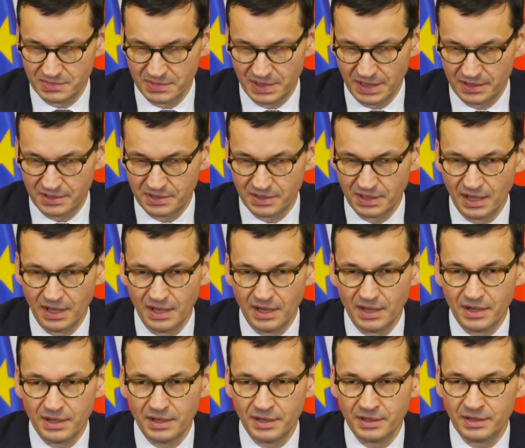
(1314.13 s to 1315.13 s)
that
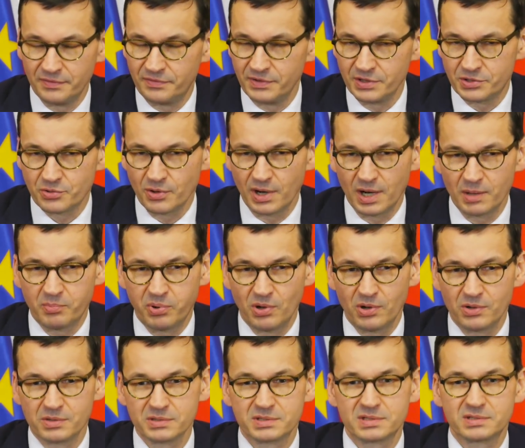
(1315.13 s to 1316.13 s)
individual
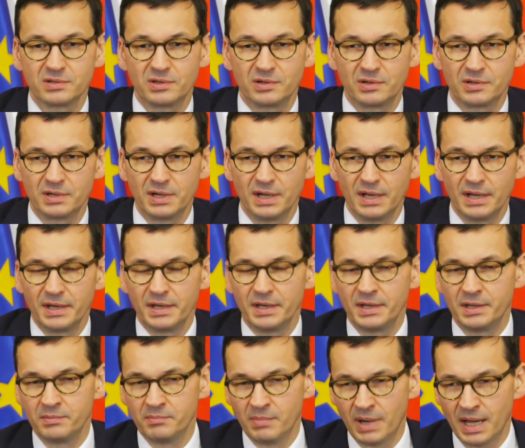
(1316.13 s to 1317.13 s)
Poles, or
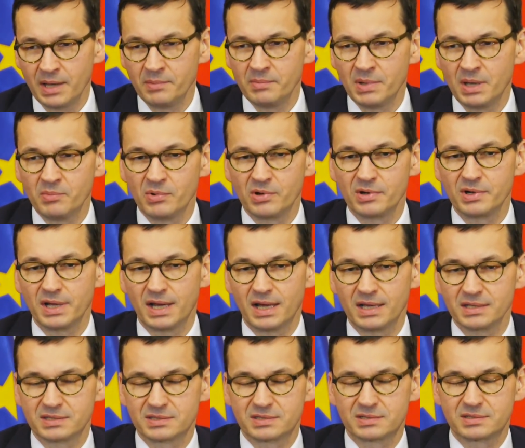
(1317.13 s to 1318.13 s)
in my memory
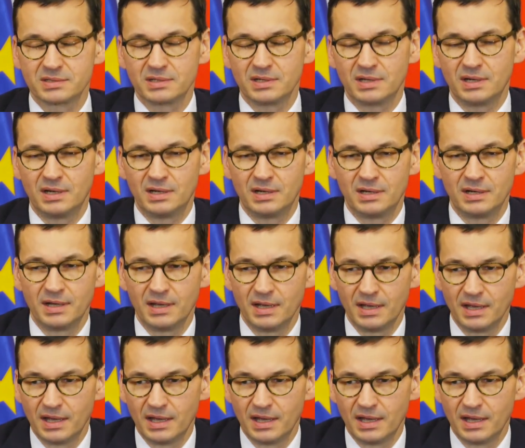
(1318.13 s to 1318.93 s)
as a